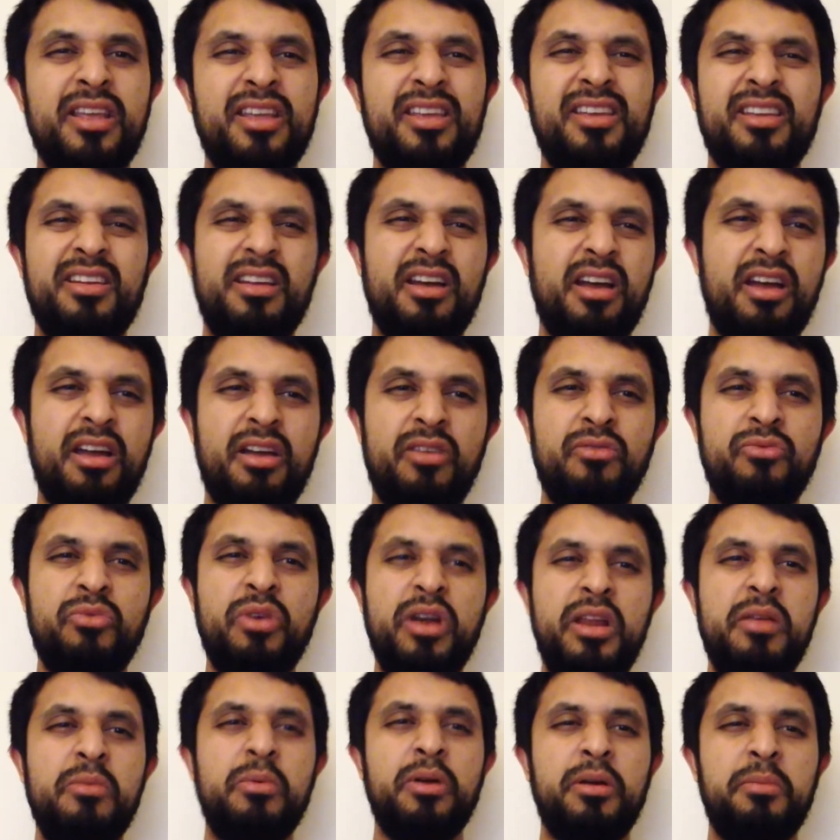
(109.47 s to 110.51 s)
You know, I
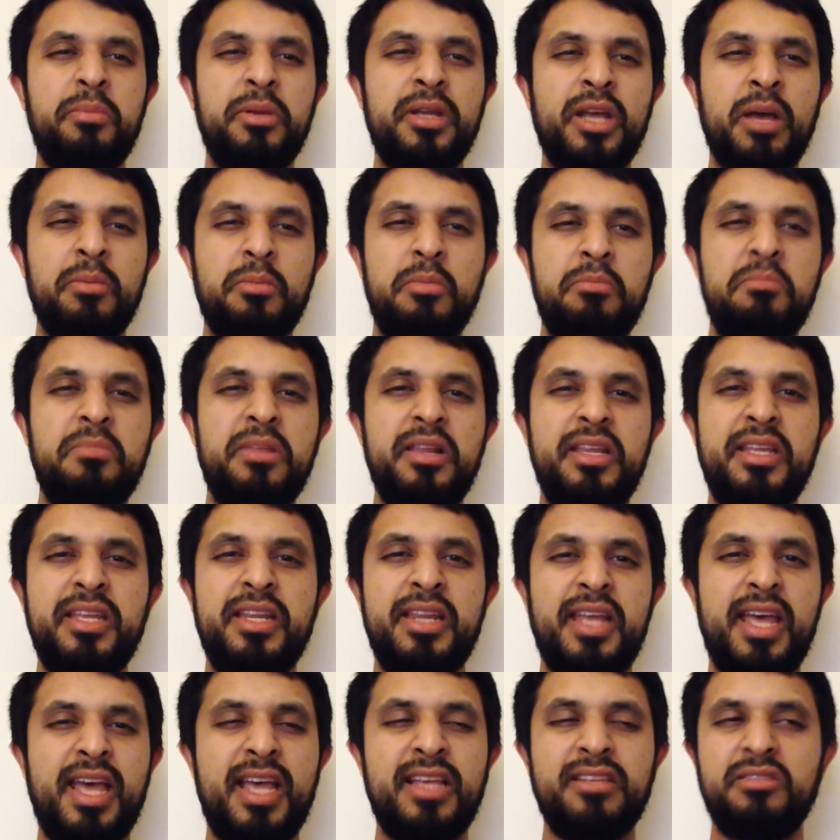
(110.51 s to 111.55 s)
really want to become a
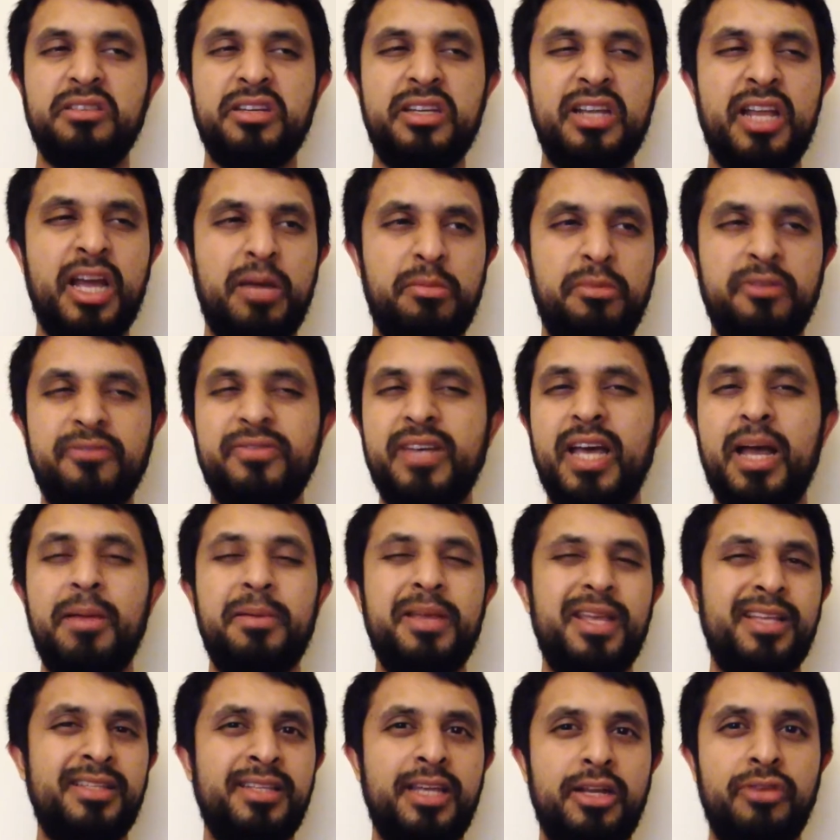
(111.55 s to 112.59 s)
millionaire so I can help my
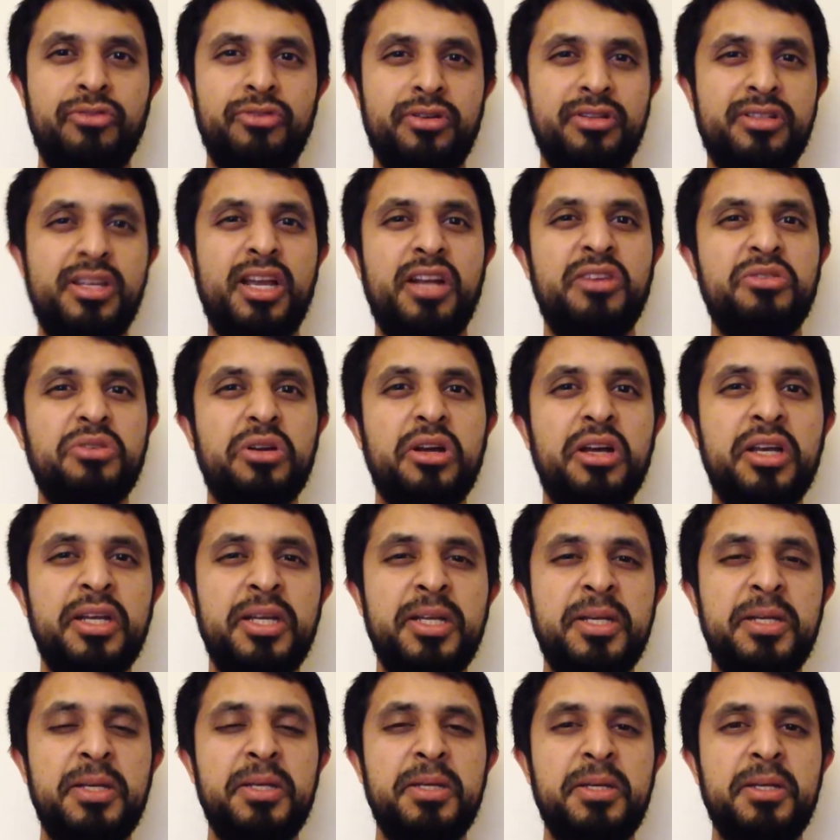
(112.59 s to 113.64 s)
family, etc., etc.
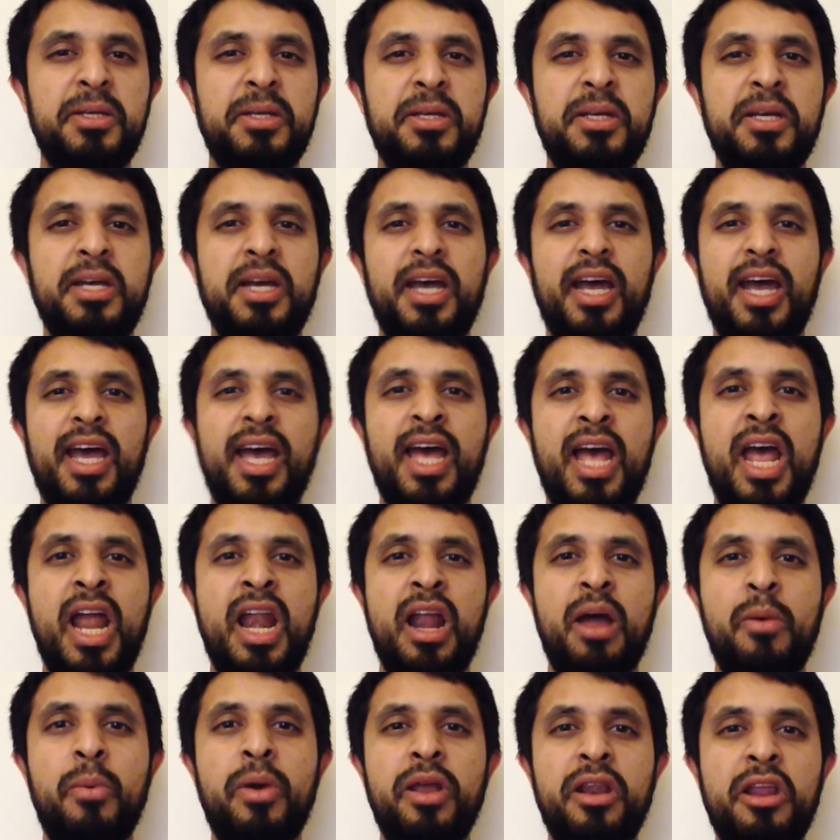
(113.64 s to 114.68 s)
And
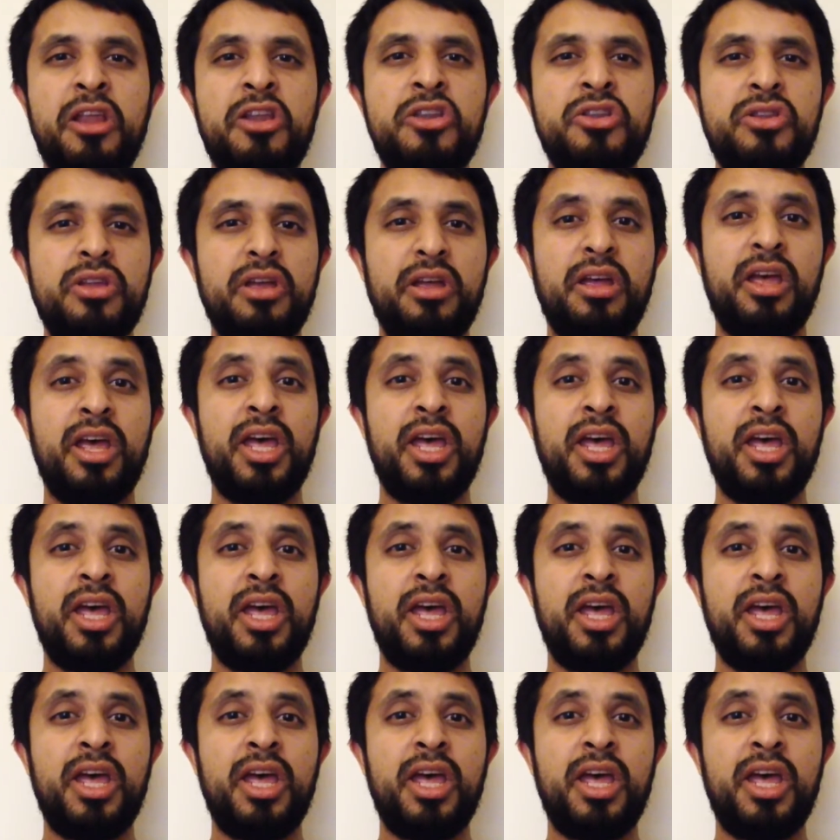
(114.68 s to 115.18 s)
I went and